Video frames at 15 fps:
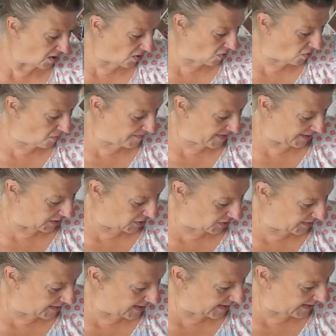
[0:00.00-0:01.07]
Oh my
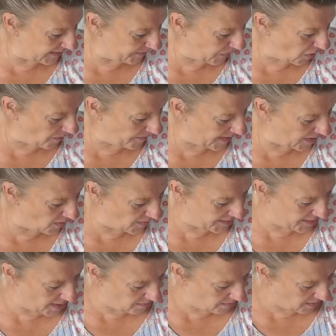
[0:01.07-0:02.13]
goodness, Poppy, we're
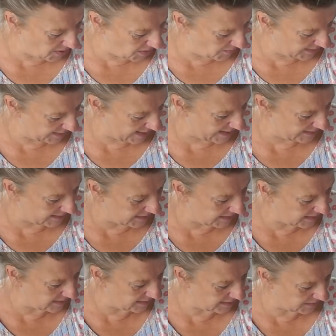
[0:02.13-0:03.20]
no longer in
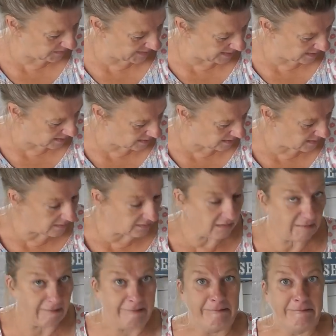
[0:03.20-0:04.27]
Kansas, sweetheart.
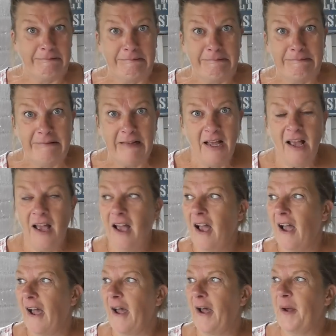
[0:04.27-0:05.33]

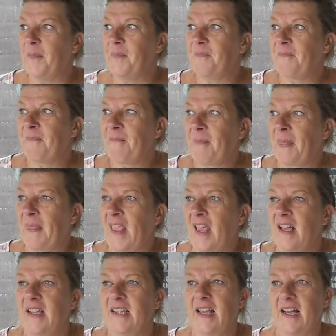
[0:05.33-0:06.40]

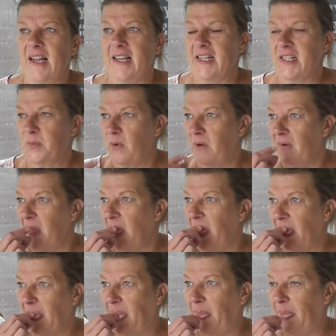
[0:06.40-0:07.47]
Yeah, it's what,
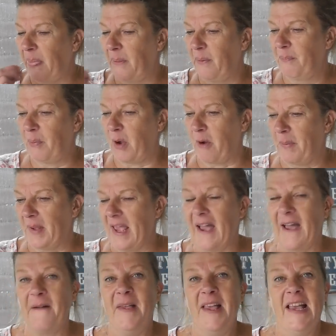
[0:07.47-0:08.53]
Poppy
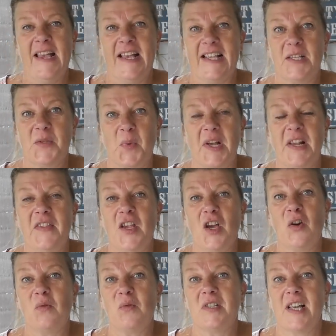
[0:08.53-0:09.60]
her, it's what in the
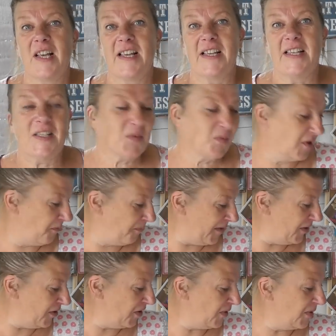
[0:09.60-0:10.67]
old days would have
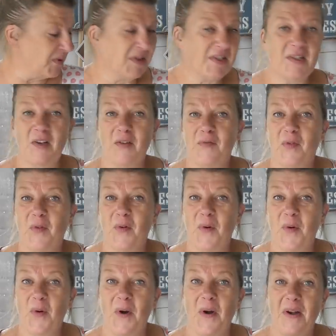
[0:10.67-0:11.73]
been used
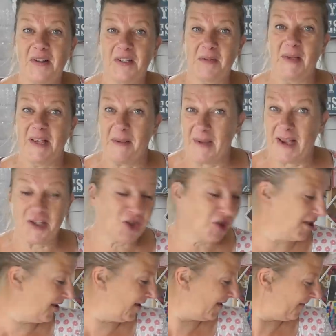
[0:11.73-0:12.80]
for, to make a
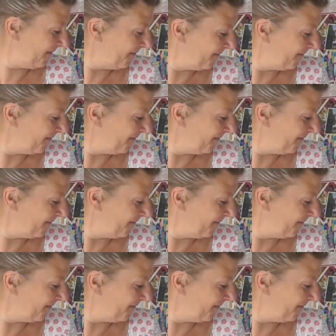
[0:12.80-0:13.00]
mattress.